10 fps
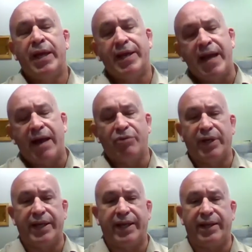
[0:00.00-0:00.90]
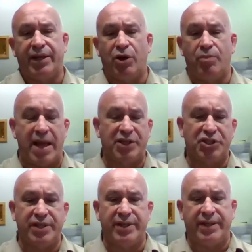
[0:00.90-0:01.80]
and not really, you know,
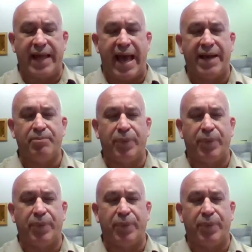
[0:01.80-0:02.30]
mention that.